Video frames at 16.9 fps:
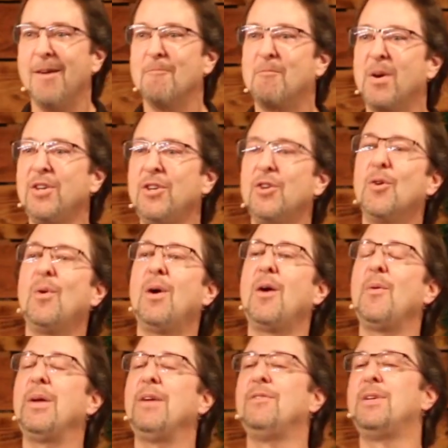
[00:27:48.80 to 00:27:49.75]
But you know
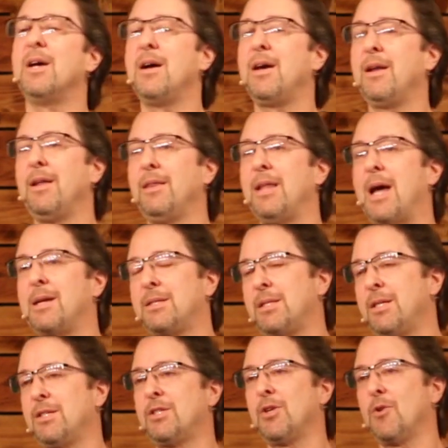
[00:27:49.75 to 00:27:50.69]
what we've done in that
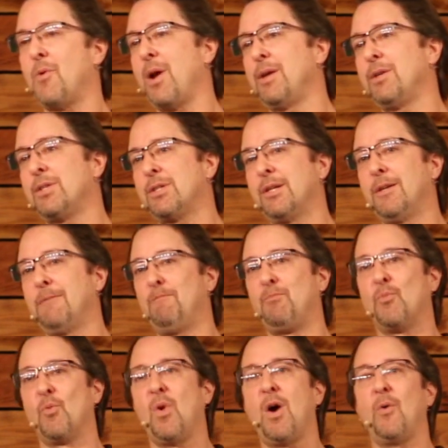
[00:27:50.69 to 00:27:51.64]
situation?
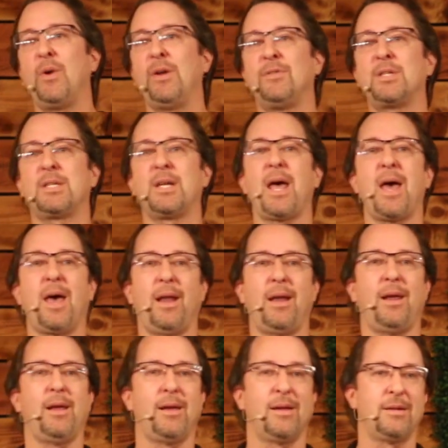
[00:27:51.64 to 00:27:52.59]
What we've said
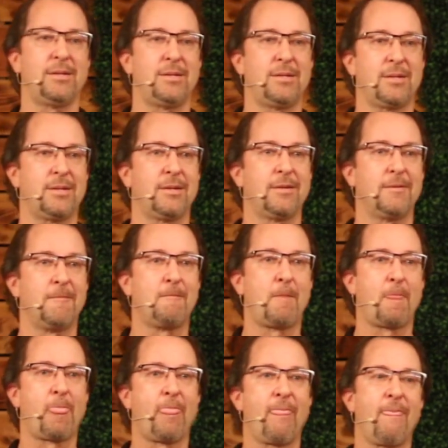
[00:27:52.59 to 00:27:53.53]
is,
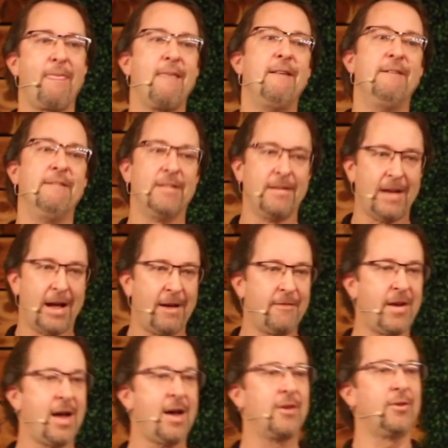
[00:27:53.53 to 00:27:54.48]
I
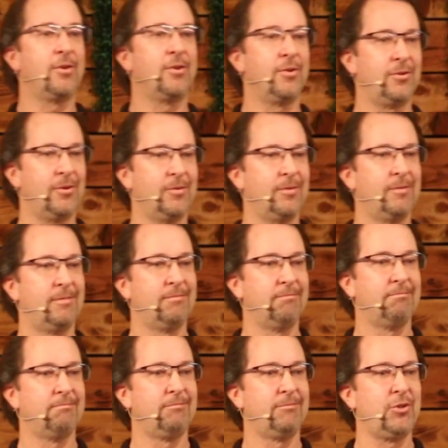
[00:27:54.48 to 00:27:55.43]
value you.
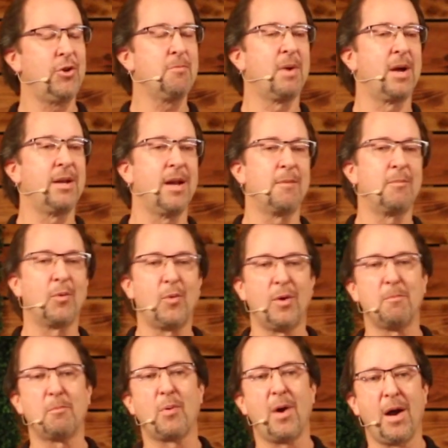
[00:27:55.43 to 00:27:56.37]
You're my number
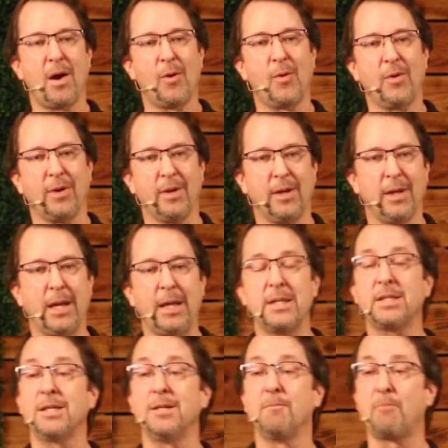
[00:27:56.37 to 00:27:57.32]
one priority.
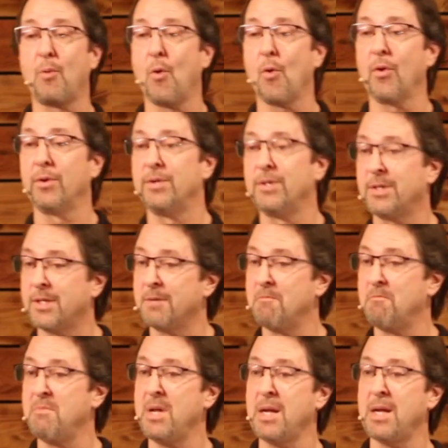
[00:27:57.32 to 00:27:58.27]
It's important to
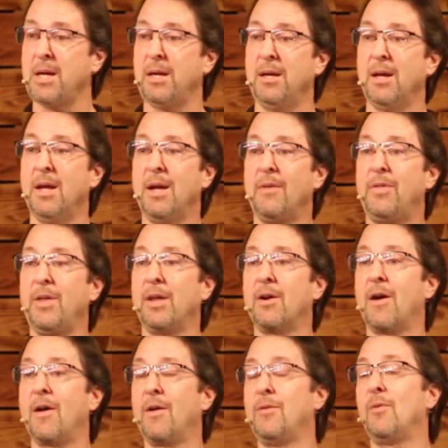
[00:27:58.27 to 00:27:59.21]
me that
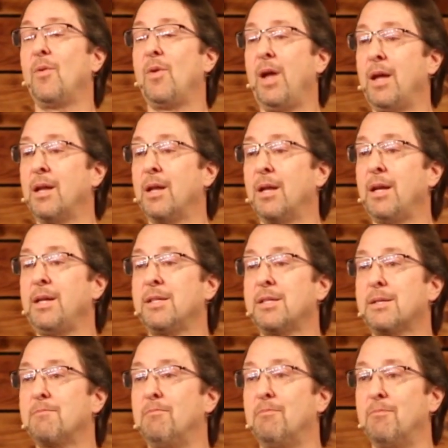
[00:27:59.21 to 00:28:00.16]
on at
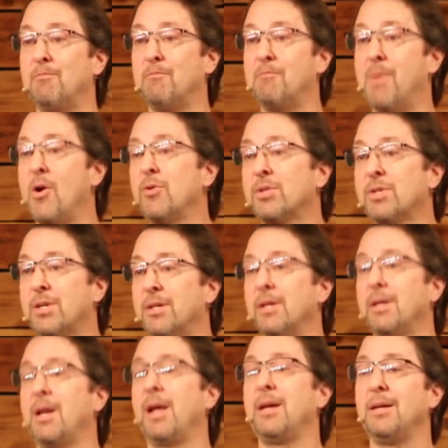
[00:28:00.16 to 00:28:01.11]
least most of
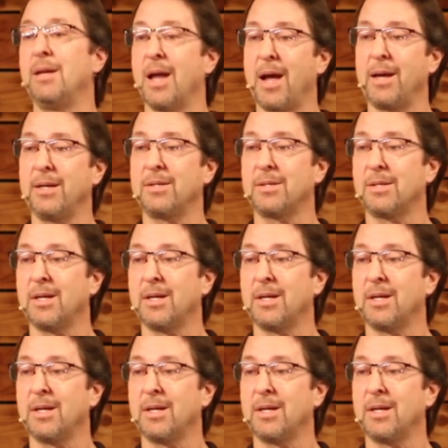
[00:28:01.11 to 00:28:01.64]
the date nights